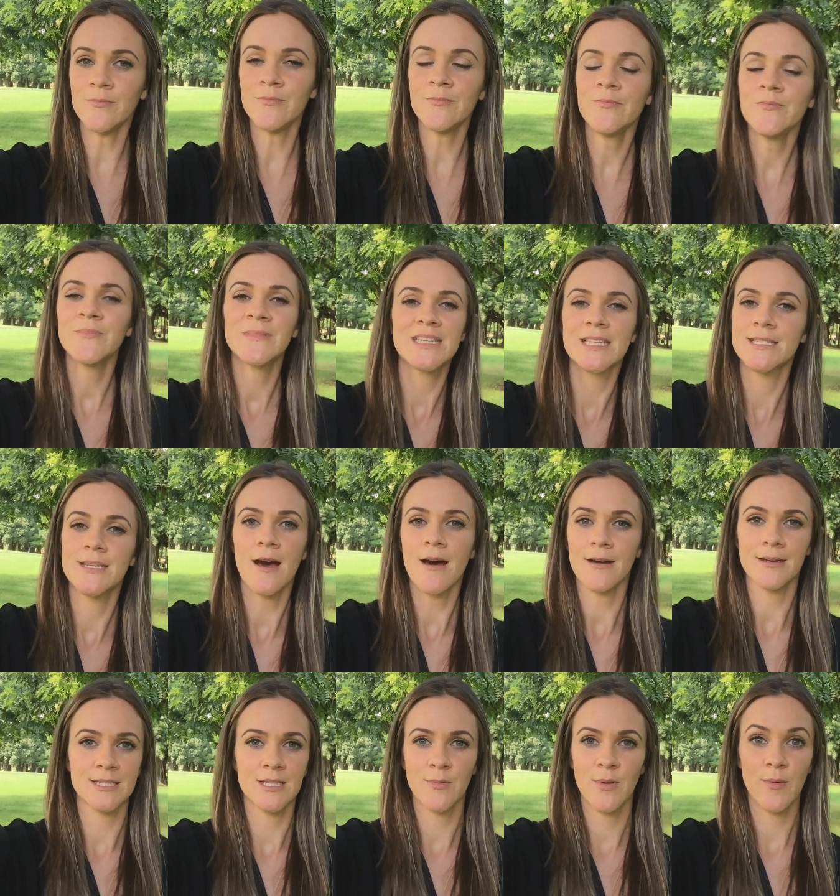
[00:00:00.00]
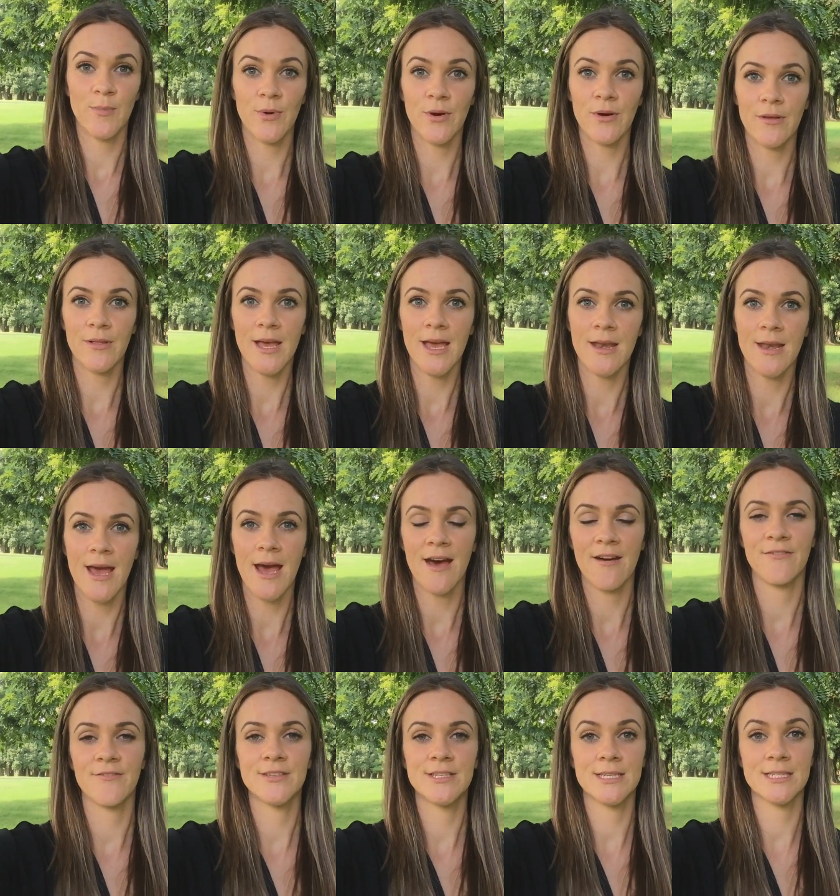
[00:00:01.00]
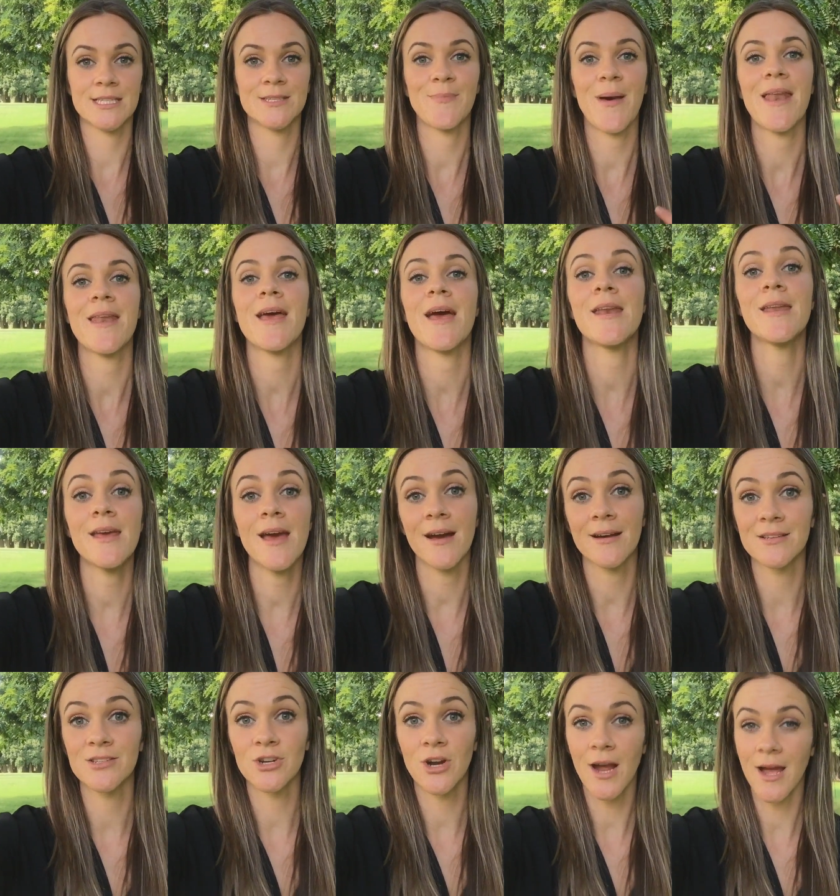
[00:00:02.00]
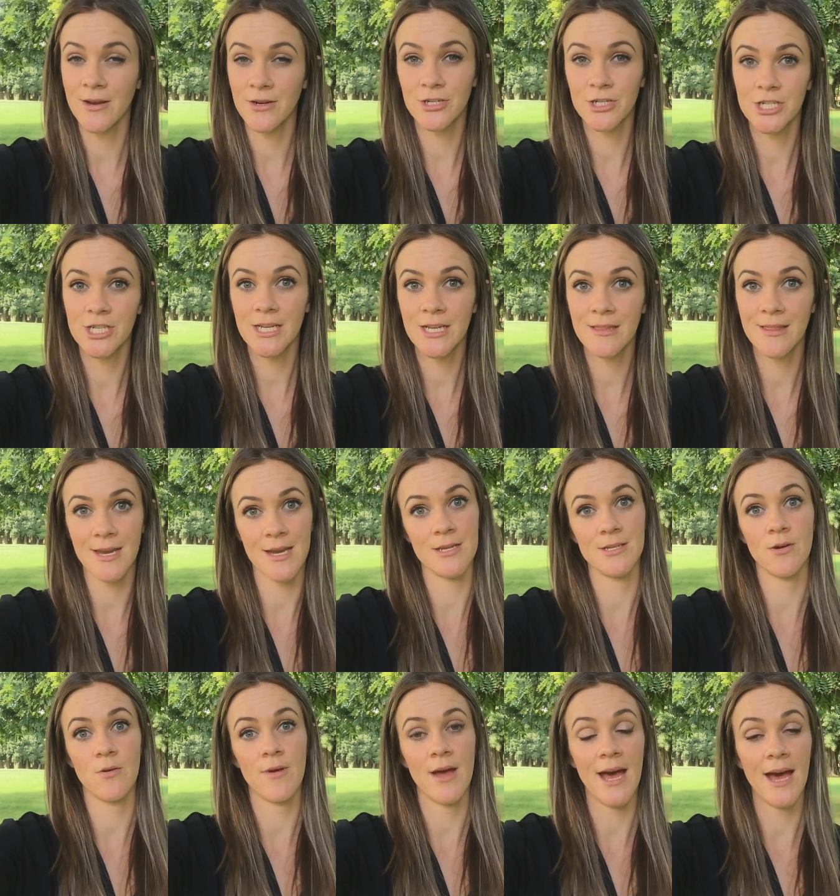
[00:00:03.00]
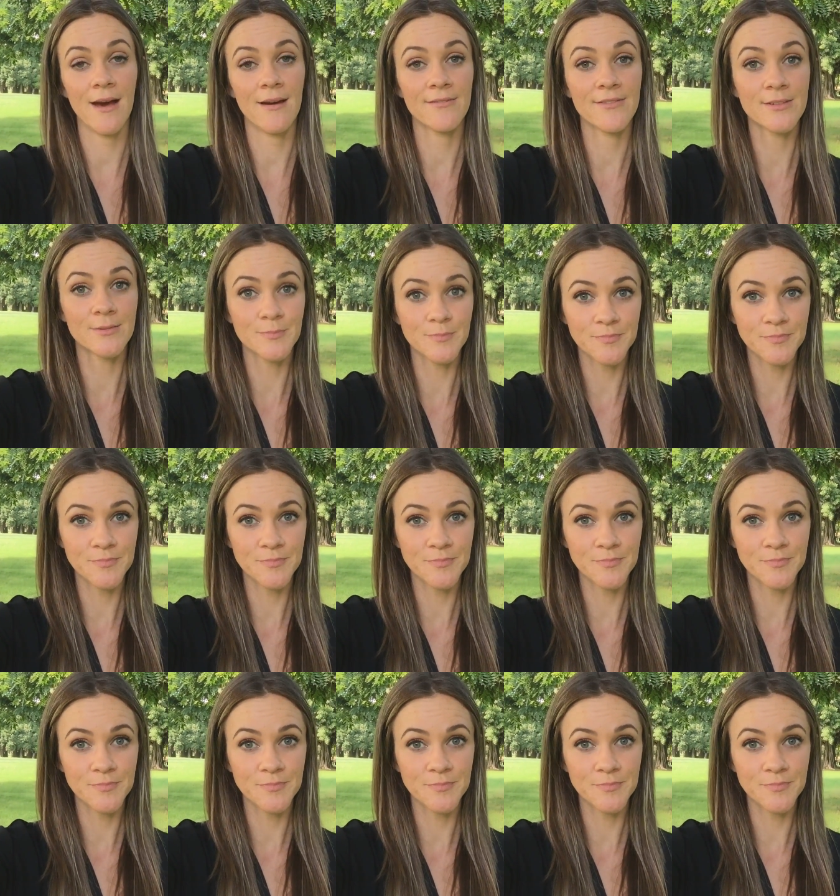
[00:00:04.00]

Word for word: to talk to people and have to spend any extra energy that I don't have.